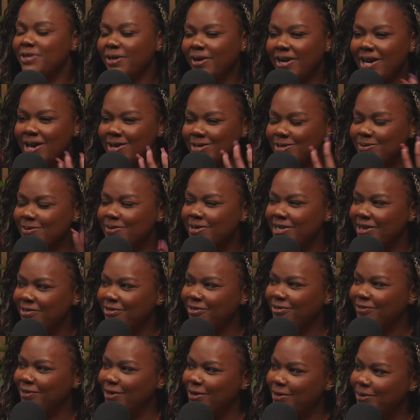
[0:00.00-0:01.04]
Their house will
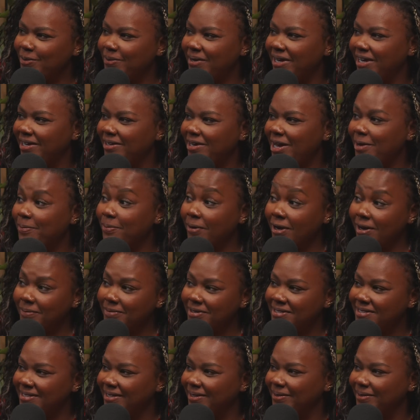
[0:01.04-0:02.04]
never float away. I promise